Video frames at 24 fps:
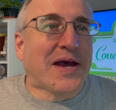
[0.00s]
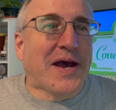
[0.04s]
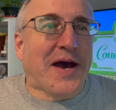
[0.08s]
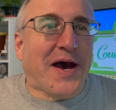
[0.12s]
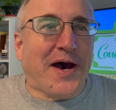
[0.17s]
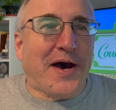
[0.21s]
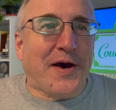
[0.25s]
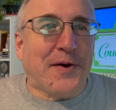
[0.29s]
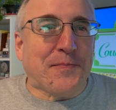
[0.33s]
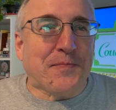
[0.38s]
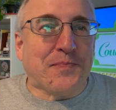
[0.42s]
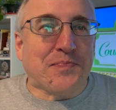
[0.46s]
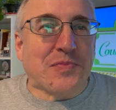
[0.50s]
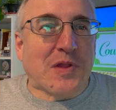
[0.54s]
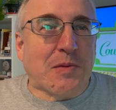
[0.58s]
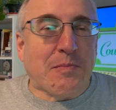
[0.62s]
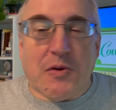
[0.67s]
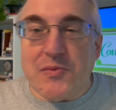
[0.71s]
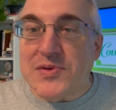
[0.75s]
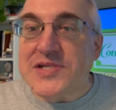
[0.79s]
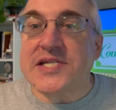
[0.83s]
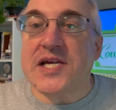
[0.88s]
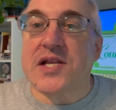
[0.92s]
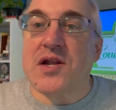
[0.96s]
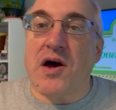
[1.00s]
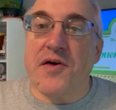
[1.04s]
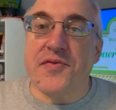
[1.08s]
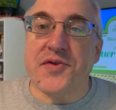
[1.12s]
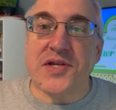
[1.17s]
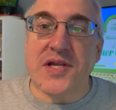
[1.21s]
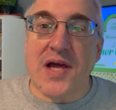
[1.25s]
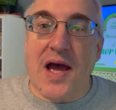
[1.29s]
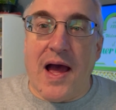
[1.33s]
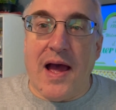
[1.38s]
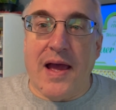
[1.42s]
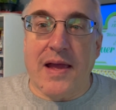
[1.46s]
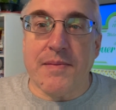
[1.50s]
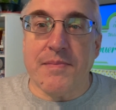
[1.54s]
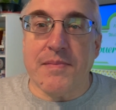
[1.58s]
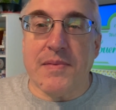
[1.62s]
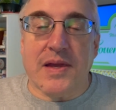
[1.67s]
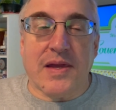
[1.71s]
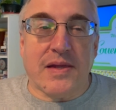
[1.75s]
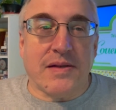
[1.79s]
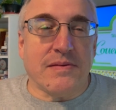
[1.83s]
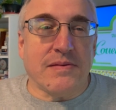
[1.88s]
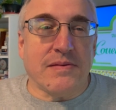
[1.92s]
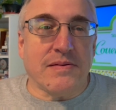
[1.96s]
But we see it all the time
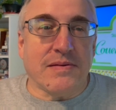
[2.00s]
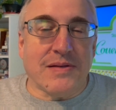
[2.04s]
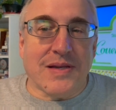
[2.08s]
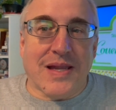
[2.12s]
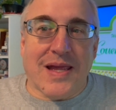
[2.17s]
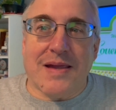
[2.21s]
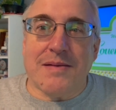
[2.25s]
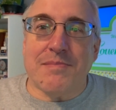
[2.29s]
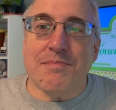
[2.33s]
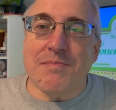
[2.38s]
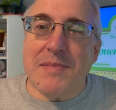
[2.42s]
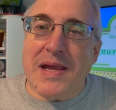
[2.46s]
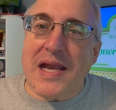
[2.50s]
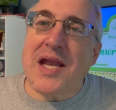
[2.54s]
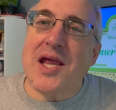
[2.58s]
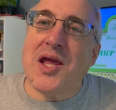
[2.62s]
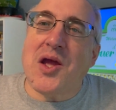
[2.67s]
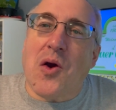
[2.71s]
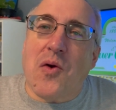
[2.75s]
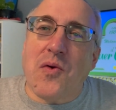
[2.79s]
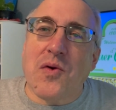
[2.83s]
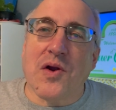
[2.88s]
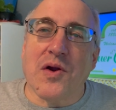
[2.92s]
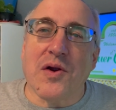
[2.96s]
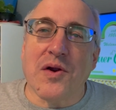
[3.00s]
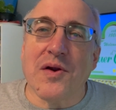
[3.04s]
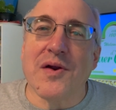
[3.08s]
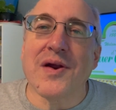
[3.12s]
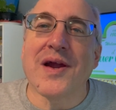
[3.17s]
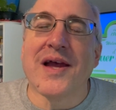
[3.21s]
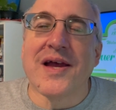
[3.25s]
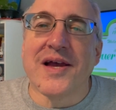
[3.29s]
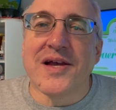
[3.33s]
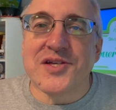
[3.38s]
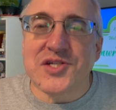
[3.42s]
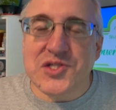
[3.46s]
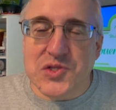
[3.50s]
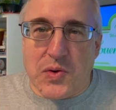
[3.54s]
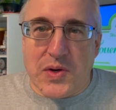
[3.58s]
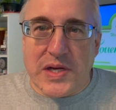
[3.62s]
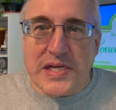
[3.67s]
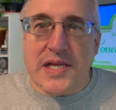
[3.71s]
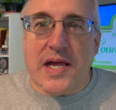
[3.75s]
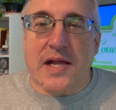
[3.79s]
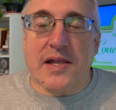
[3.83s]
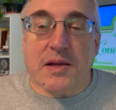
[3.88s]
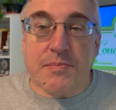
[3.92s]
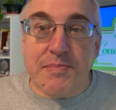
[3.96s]
in mediocre
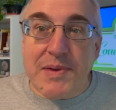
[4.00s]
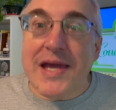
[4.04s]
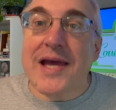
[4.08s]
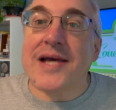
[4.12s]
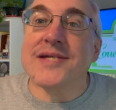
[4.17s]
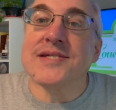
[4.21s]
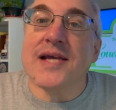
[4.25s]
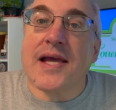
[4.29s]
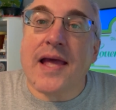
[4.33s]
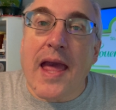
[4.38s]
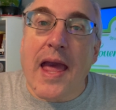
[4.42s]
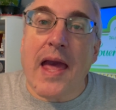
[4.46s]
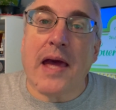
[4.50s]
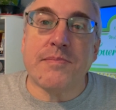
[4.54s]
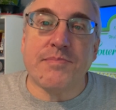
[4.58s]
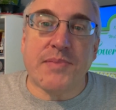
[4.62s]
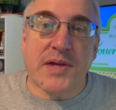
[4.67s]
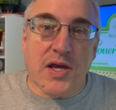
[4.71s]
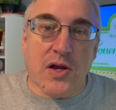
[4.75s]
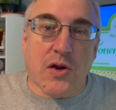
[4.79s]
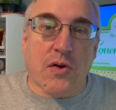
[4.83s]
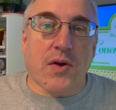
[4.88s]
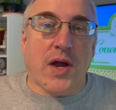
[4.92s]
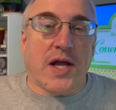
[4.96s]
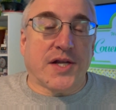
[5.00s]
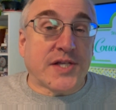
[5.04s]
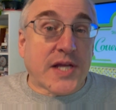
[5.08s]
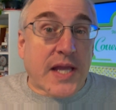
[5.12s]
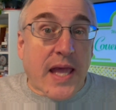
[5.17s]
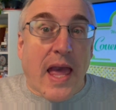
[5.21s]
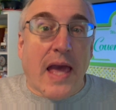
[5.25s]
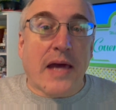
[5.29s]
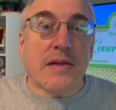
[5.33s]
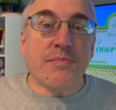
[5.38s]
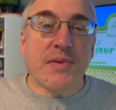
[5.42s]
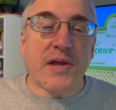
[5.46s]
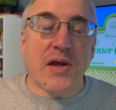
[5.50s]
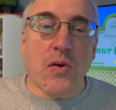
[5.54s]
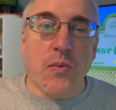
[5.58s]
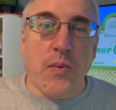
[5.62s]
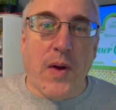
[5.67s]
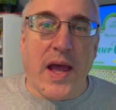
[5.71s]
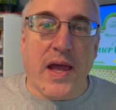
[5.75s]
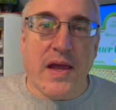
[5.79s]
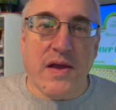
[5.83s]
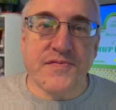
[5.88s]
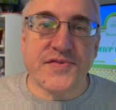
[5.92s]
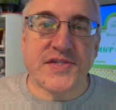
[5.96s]
storytelling because it can be a crutch. It can be a
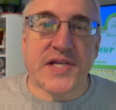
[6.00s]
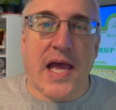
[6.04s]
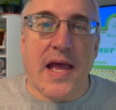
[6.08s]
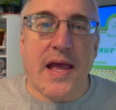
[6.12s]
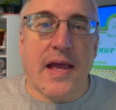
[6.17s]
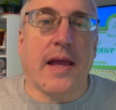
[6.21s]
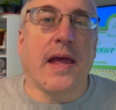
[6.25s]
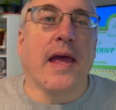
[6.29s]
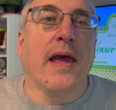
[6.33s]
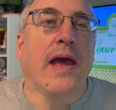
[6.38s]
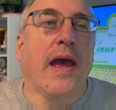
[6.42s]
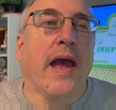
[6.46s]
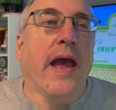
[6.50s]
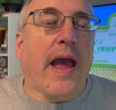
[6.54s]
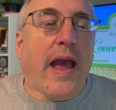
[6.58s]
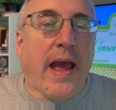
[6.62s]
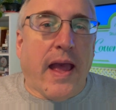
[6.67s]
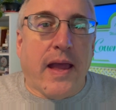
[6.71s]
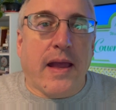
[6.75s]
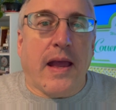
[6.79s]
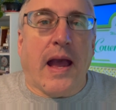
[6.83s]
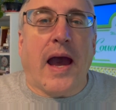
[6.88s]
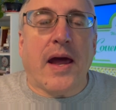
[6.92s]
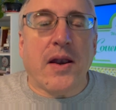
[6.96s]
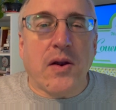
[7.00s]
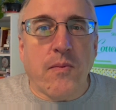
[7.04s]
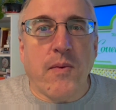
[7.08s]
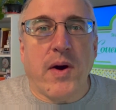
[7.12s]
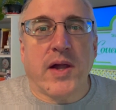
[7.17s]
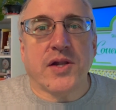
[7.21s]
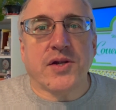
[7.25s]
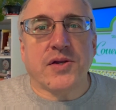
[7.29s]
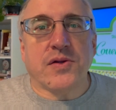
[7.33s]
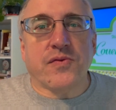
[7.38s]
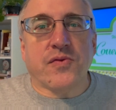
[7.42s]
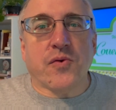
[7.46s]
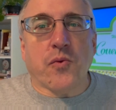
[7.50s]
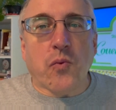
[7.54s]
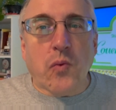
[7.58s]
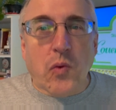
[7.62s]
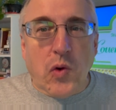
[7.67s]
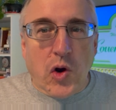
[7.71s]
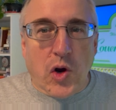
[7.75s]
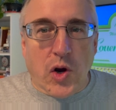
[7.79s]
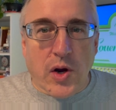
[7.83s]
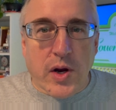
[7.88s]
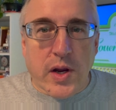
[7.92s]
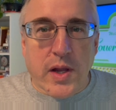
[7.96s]
way of saying, hey, I don't want to do the
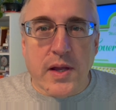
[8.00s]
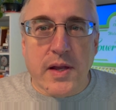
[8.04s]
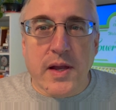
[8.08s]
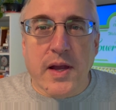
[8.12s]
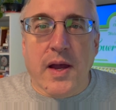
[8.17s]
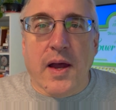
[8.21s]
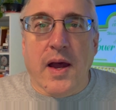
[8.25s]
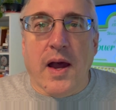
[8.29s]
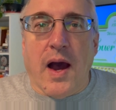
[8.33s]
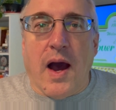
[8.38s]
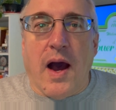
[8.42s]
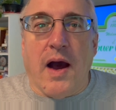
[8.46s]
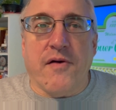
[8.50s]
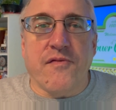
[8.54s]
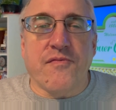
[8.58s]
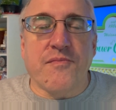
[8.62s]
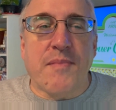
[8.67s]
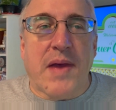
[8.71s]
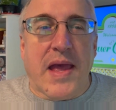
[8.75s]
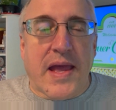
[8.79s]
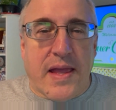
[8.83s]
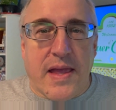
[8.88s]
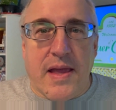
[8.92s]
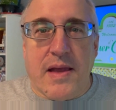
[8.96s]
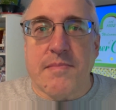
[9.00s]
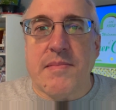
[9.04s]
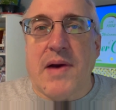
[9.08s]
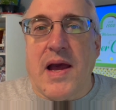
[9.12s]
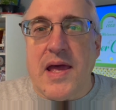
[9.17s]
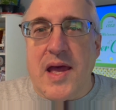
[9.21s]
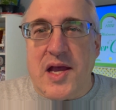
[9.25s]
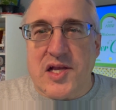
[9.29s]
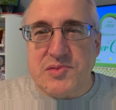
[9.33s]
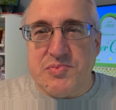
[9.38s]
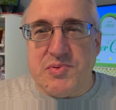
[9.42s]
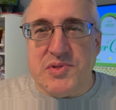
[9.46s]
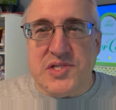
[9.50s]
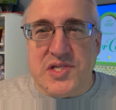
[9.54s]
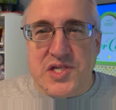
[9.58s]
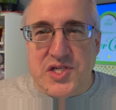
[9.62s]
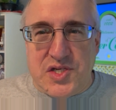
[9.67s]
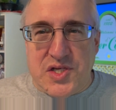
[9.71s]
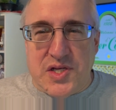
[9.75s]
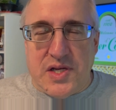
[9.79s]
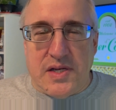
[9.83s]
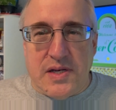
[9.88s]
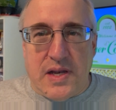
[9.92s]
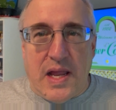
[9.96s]
work of making my
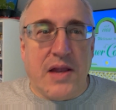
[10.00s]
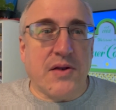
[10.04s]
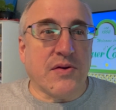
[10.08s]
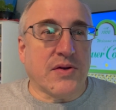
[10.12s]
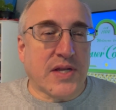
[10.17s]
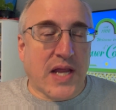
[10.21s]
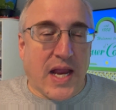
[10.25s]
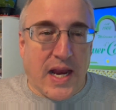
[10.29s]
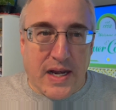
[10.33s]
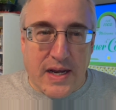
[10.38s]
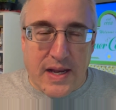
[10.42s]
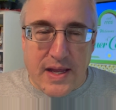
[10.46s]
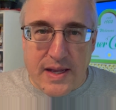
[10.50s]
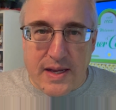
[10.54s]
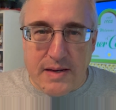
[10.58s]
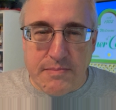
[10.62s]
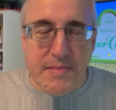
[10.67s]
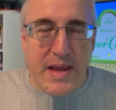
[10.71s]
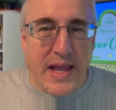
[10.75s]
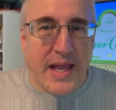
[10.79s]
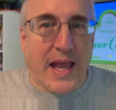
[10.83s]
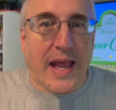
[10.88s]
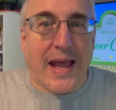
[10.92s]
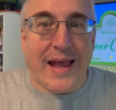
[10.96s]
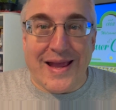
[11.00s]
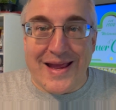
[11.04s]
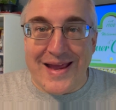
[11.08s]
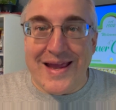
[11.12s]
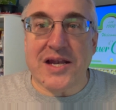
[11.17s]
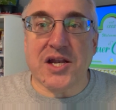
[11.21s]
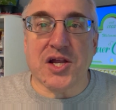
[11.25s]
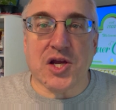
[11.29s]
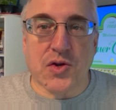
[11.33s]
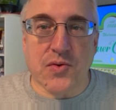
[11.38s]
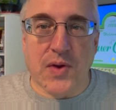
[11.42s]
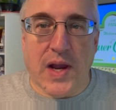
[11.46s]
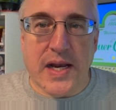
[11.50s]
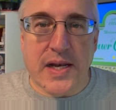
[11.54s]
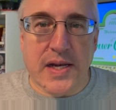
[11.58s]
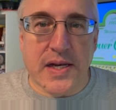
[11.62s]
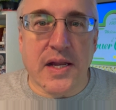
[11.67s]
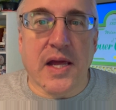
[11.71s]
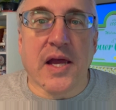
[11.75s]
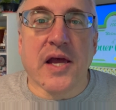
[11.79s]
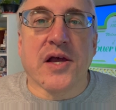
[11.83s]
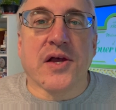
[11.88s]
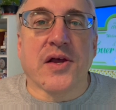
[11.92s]
exposition entertaining and making it integrated.